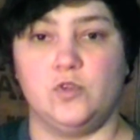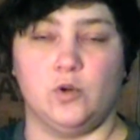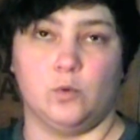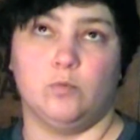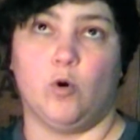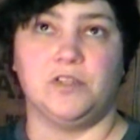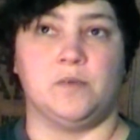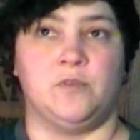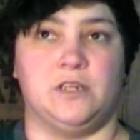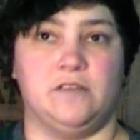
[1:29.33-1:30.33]
You want
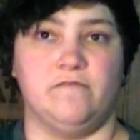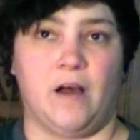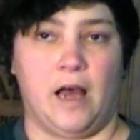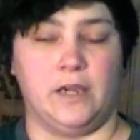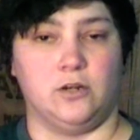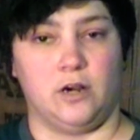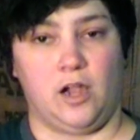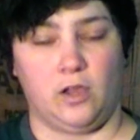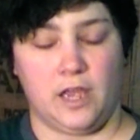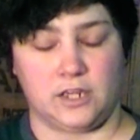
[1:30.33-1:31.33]
something in fine or
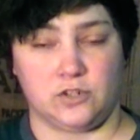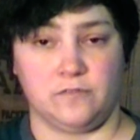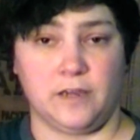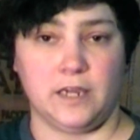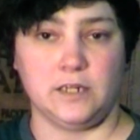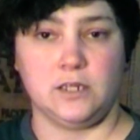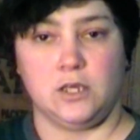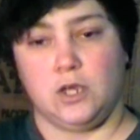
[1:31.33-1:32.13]
extra fine,